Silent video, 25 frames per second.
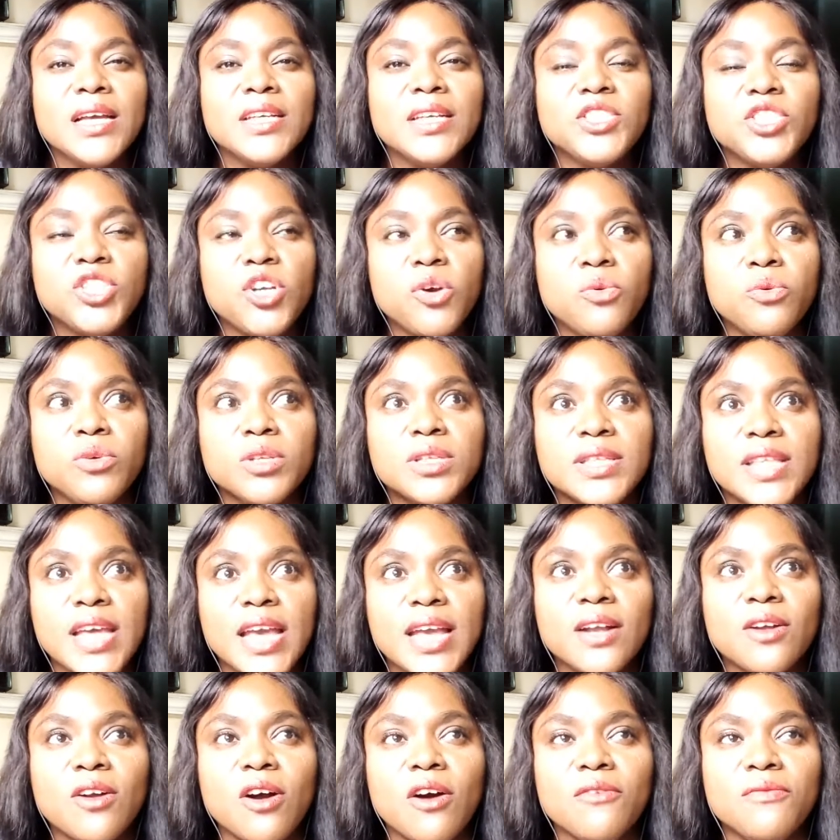she will
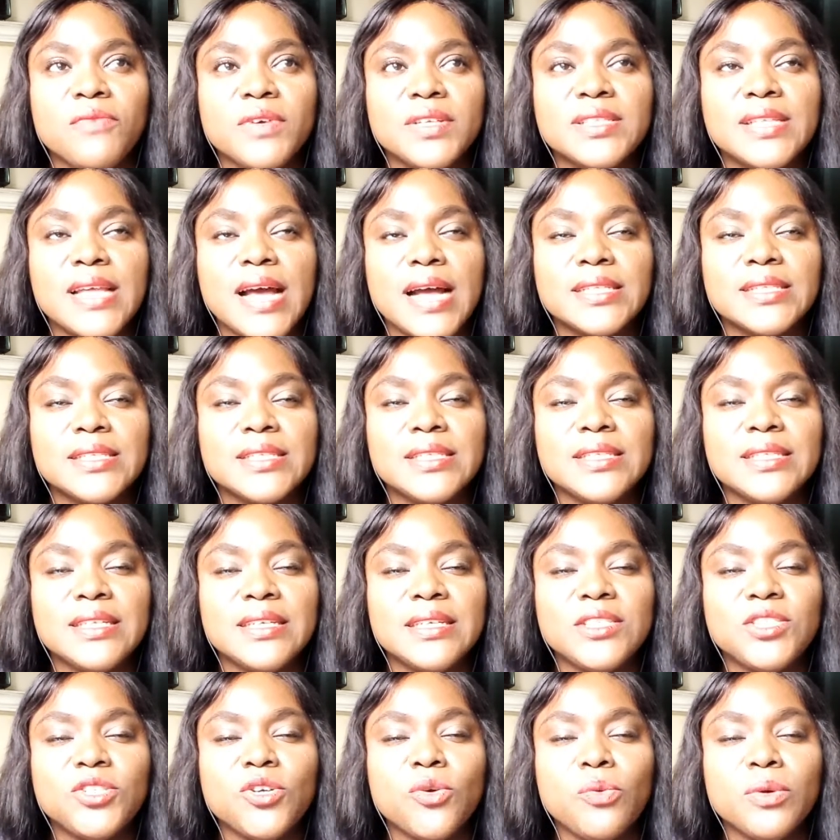think of it that
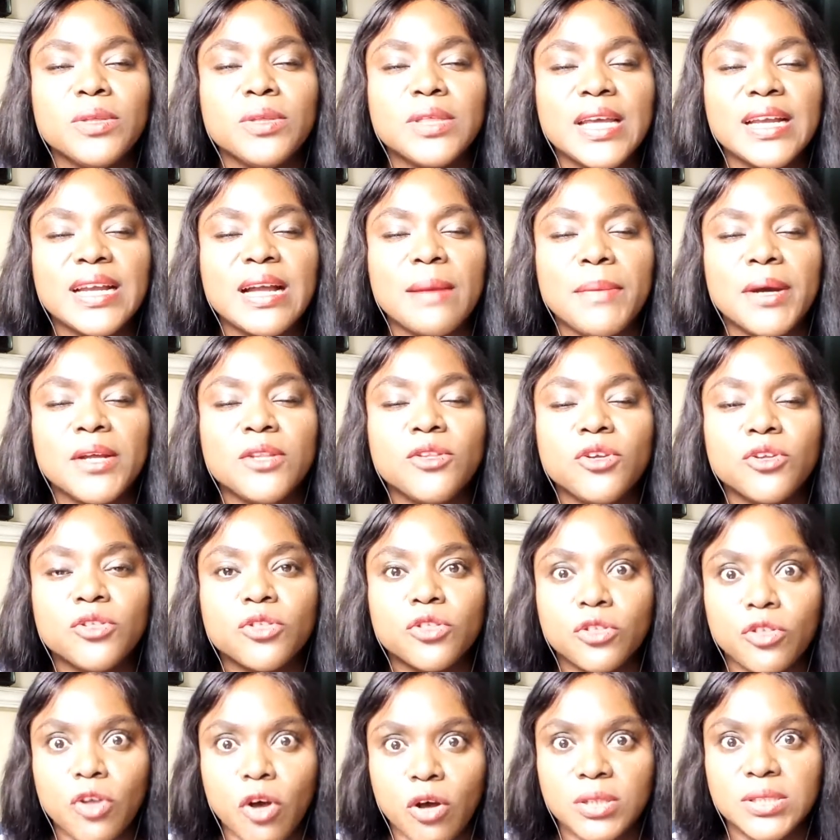she will think about the
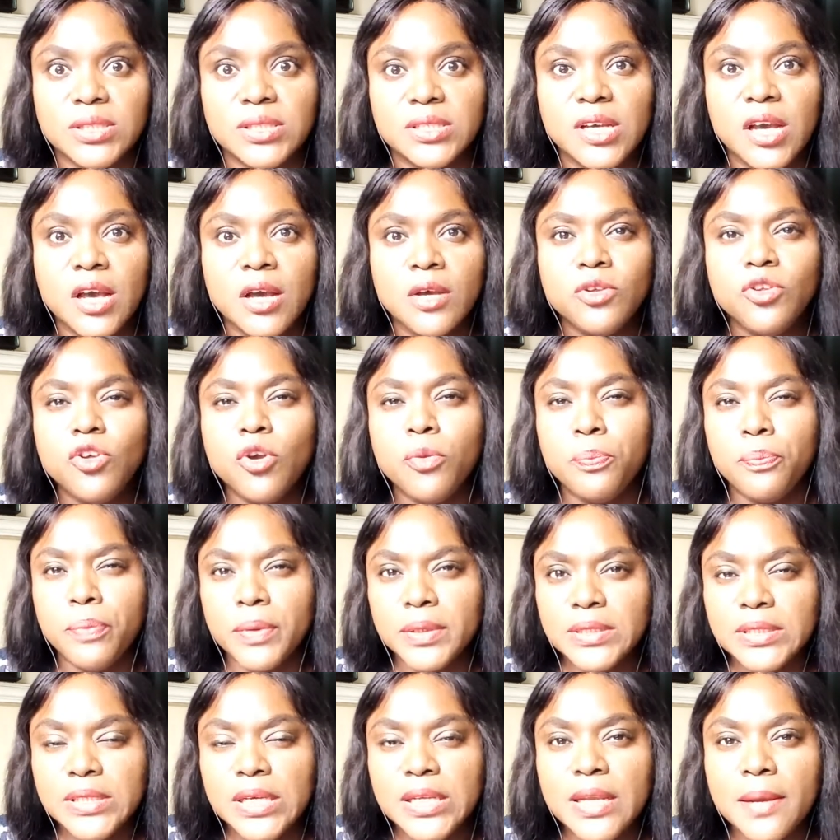thoughts you
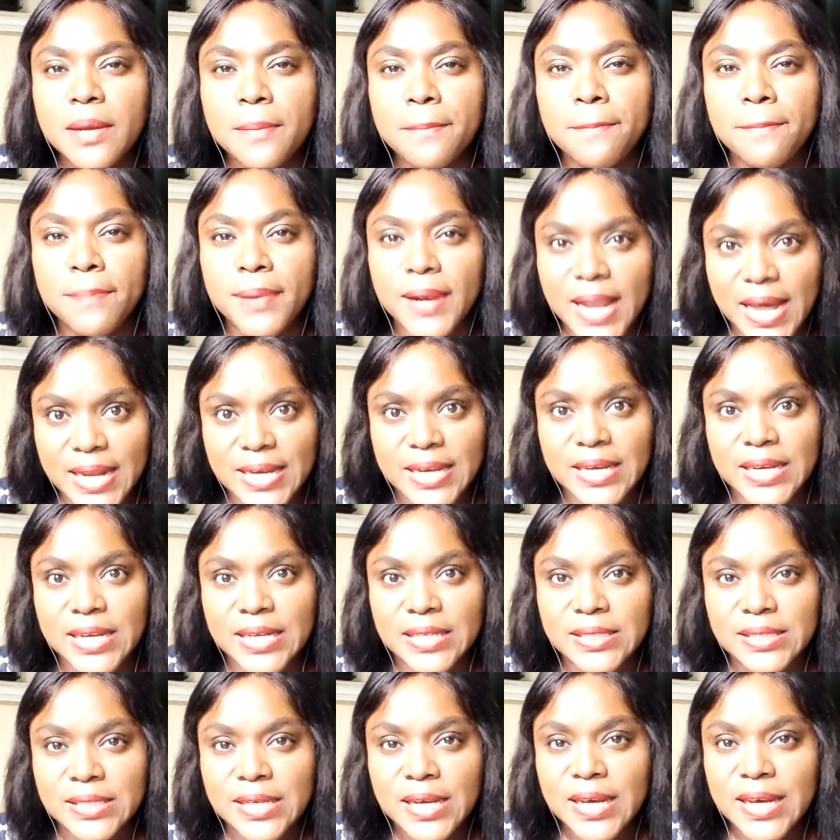put in in
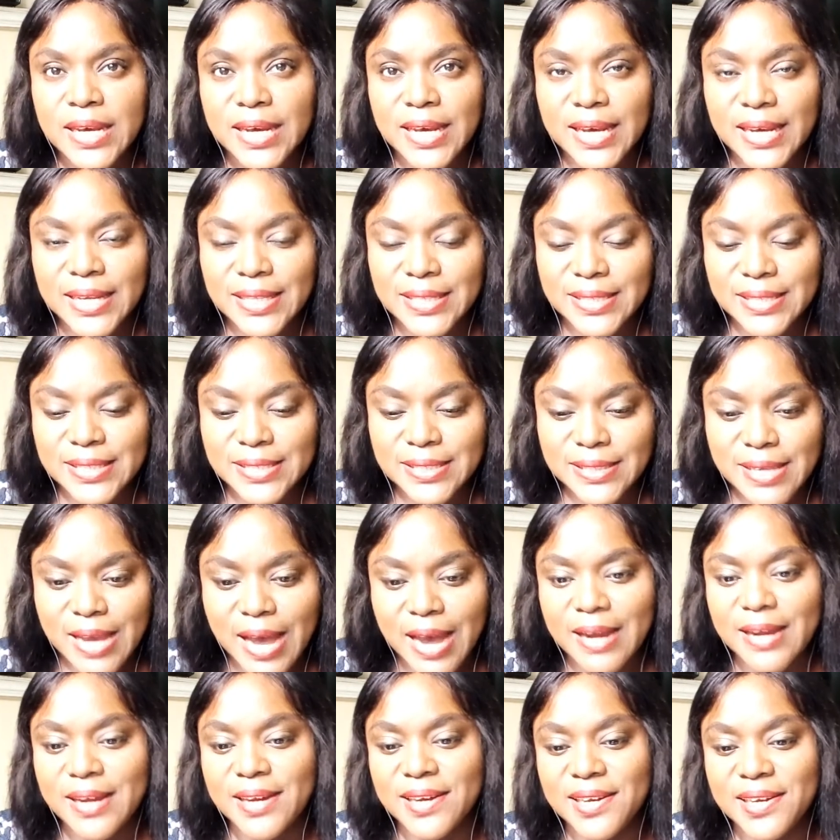planning it
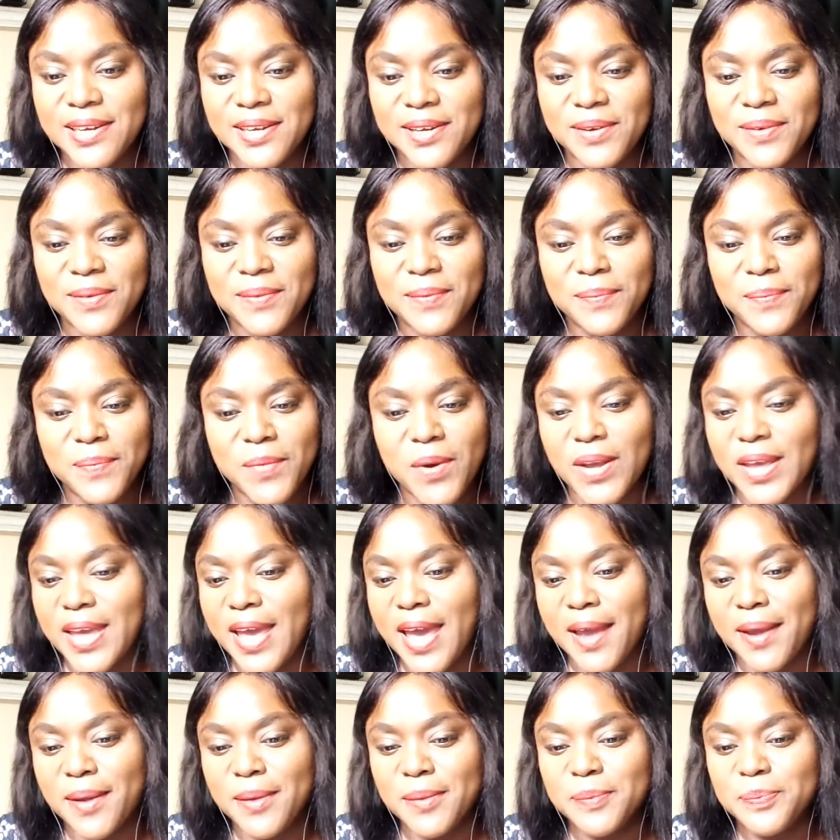entirely.
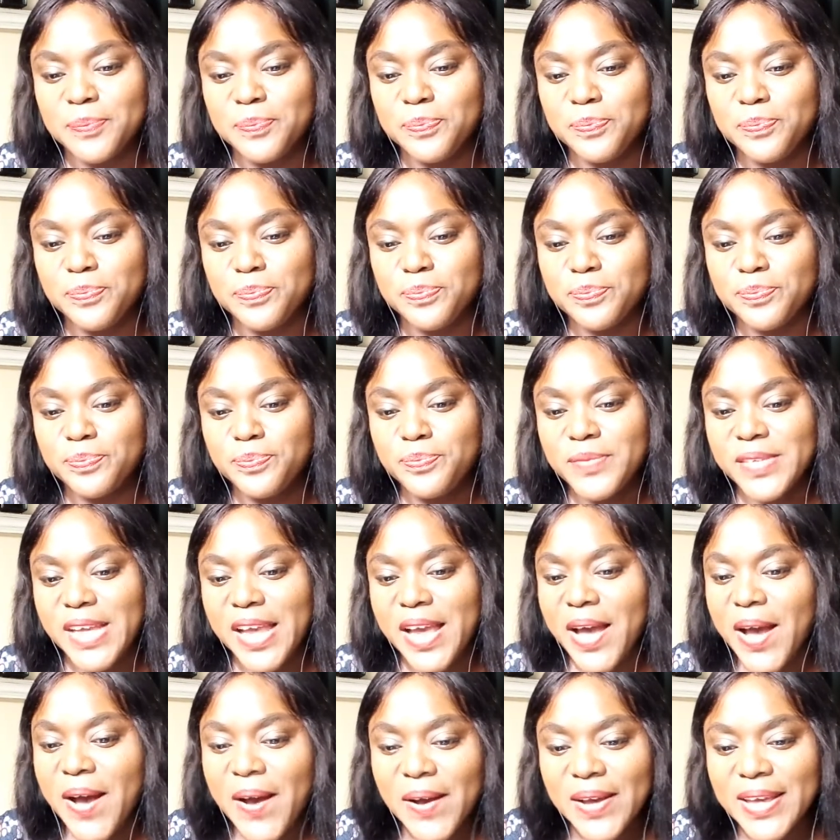Okay?
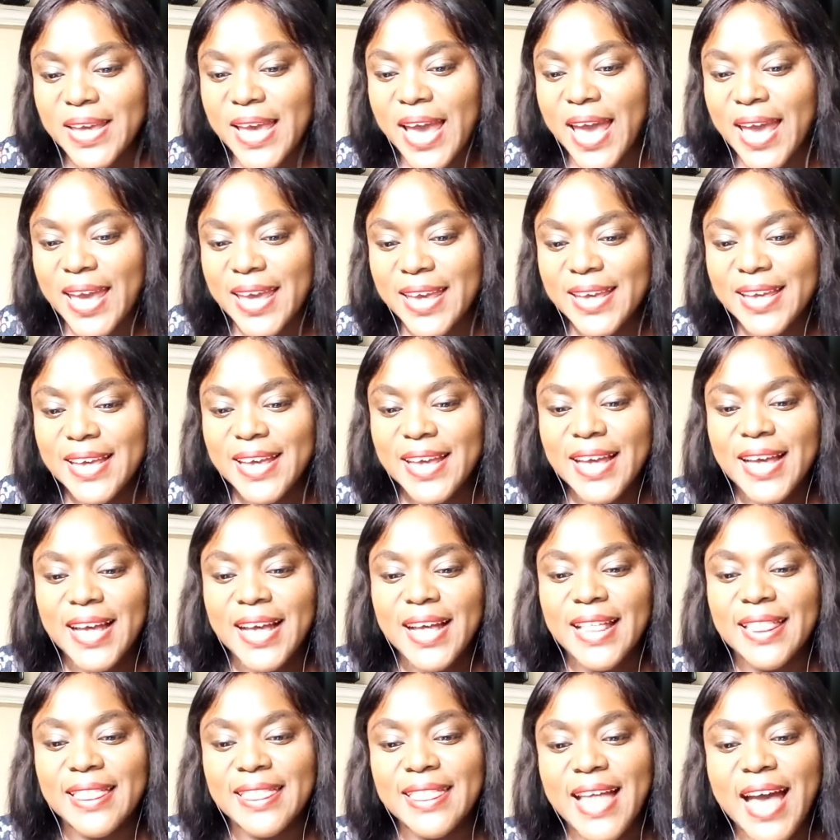Okay?
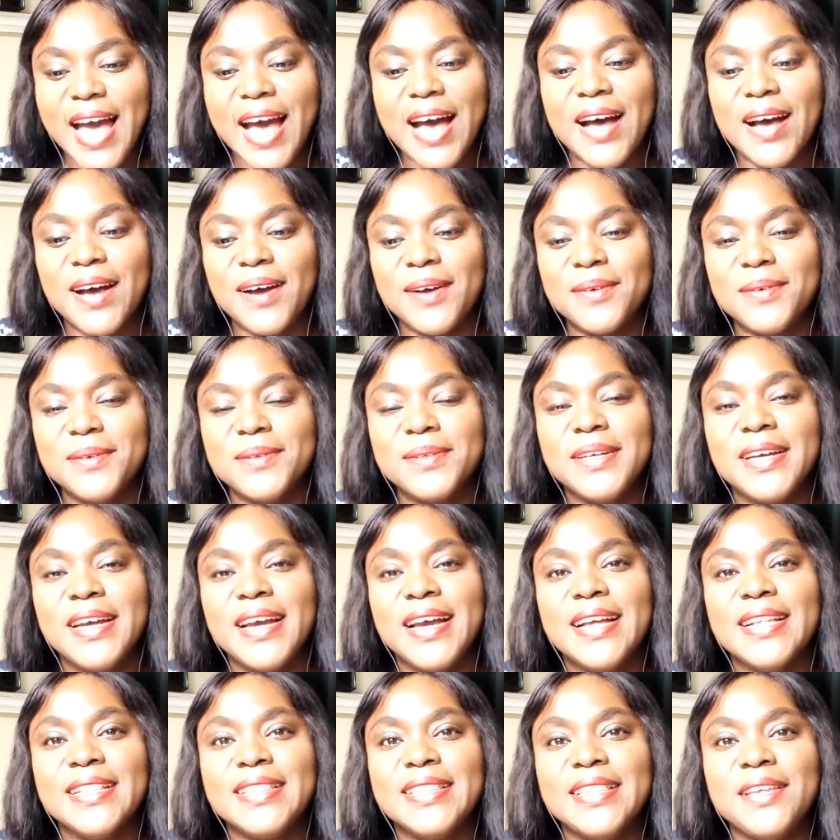Now,
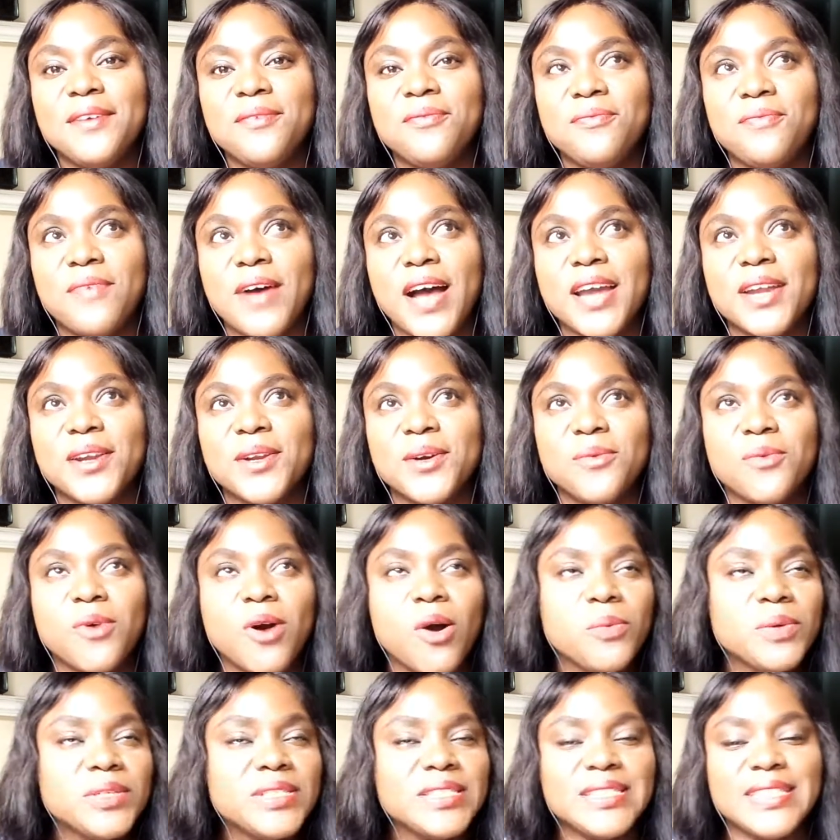the final
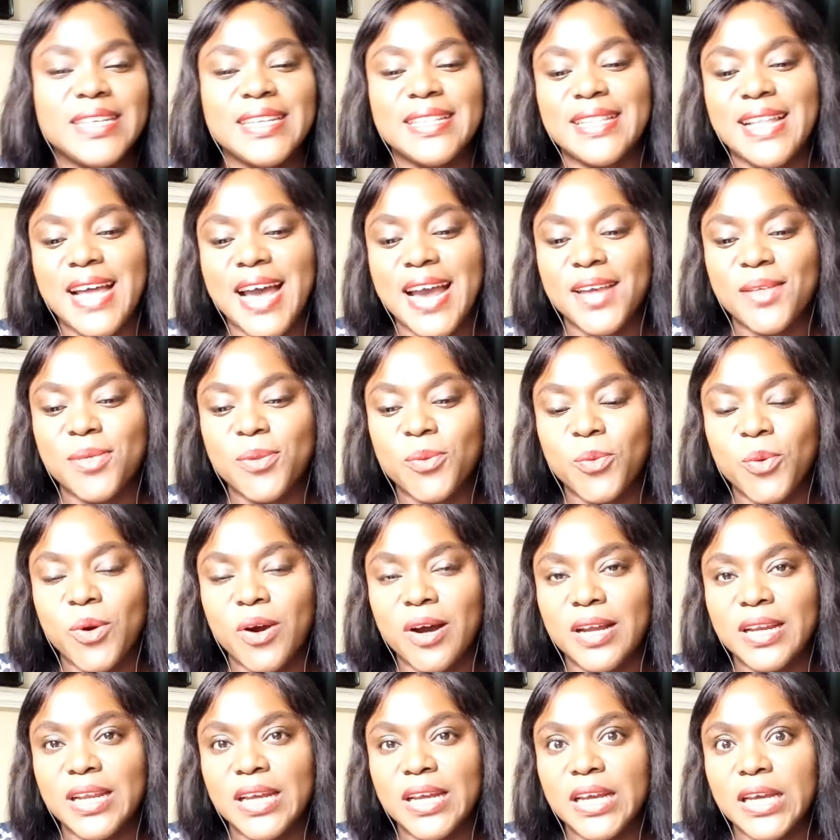one, which is the ninth
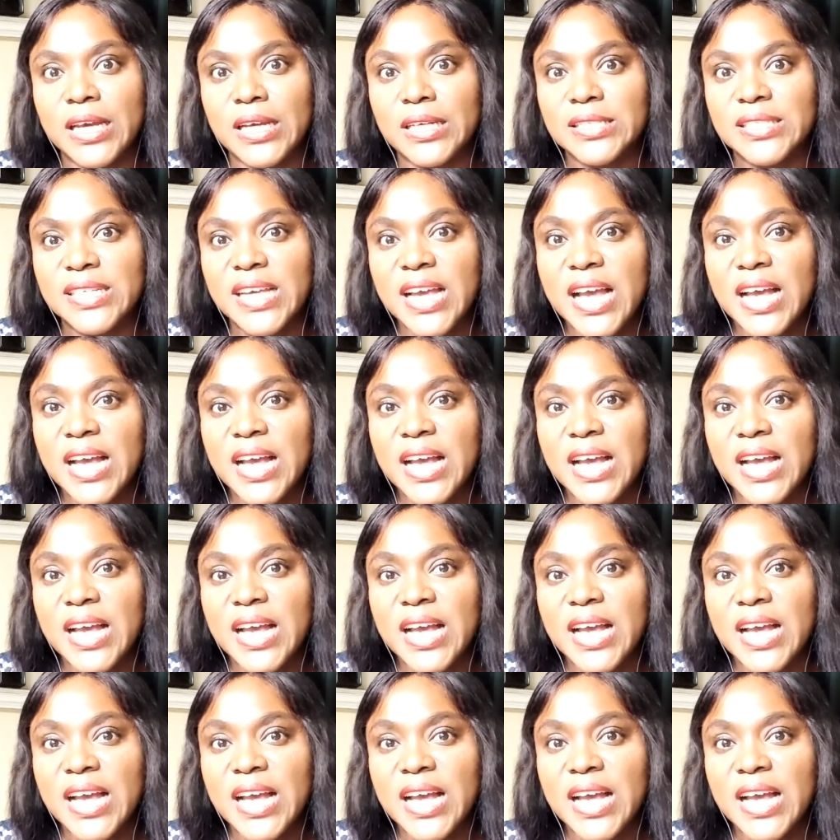one, is